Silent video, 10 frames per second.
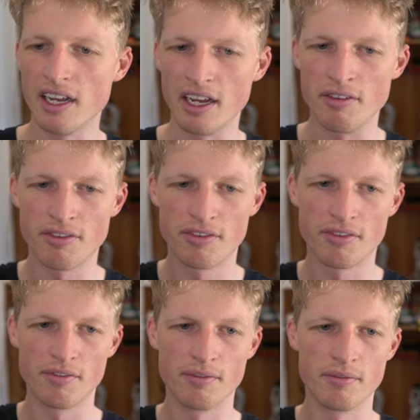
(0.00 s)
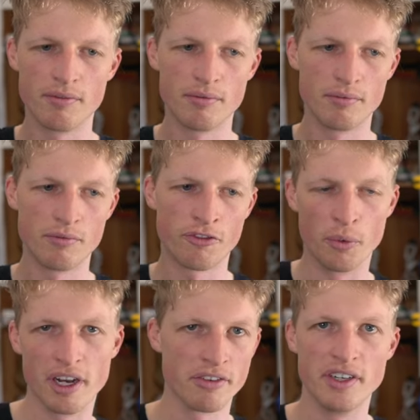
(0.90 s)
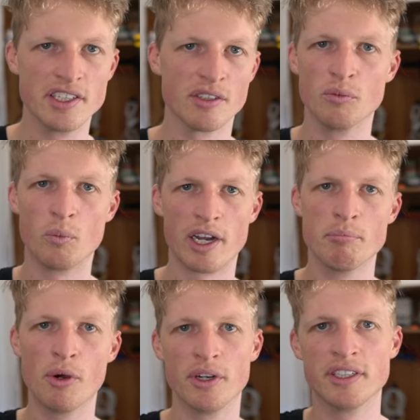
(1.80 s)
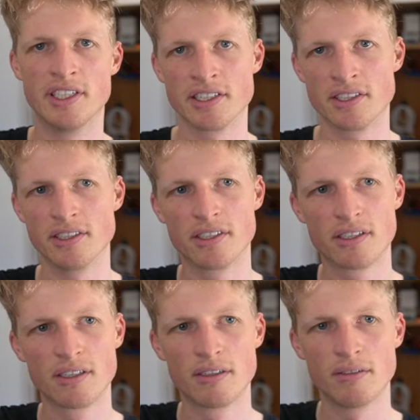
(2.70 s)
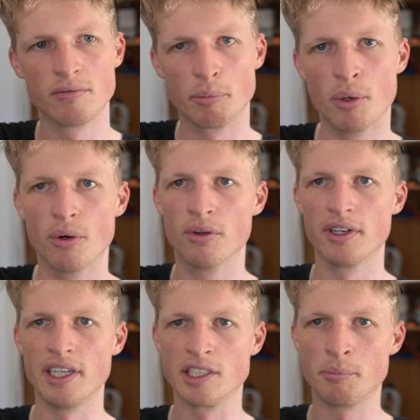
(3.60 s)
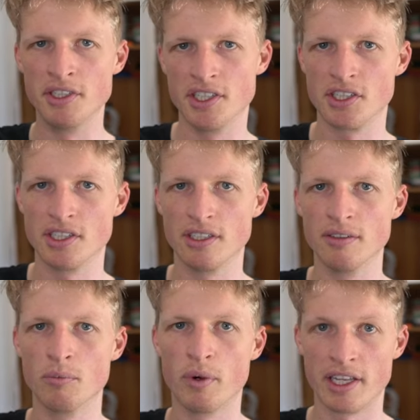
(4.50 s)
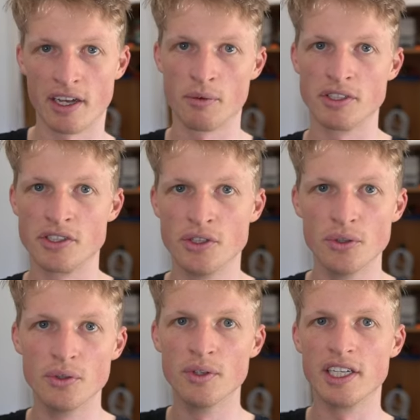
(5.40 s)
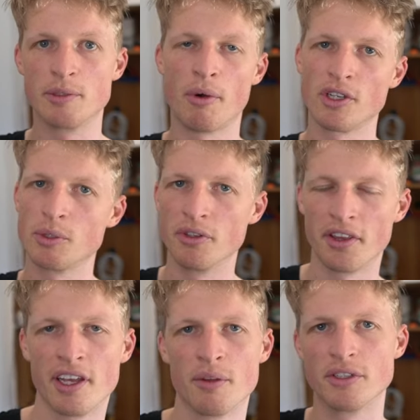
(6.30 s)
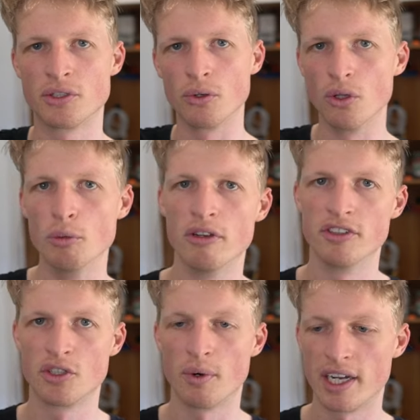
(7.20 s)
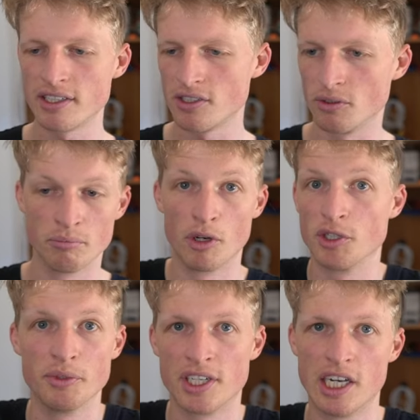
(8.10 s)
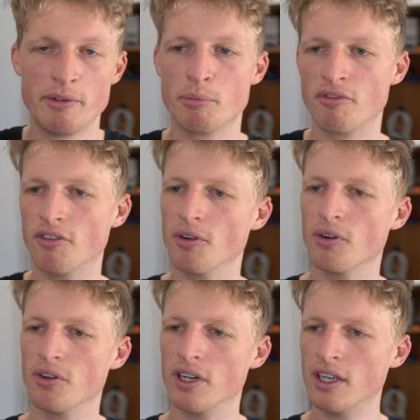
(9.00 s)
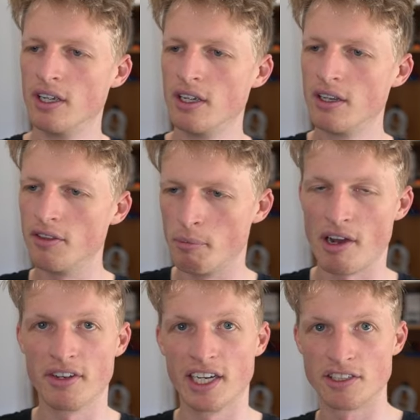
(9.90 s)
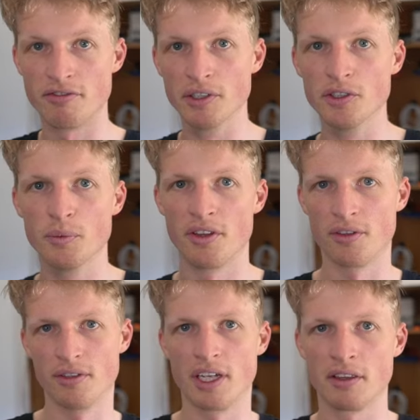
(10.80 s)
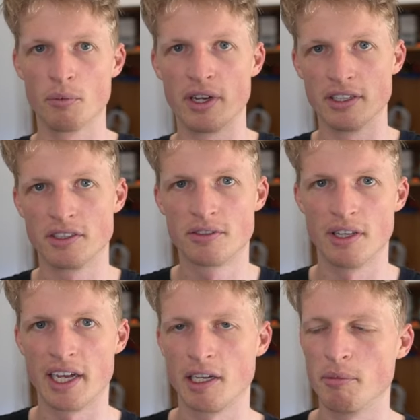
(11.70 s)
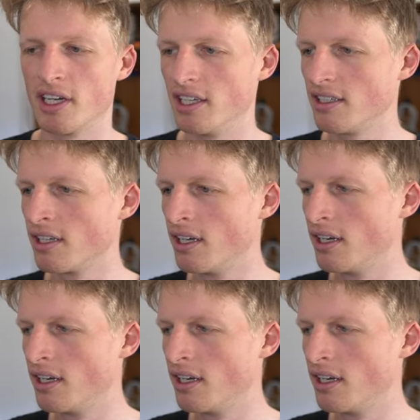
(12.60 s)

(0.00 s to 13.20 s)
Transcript: if, for whatever reason, one motor doesn't report its position when the other ones do, it's possible that the other ones could loop over twice or multiple times before the buffer gets filled with the one that's lagging behind.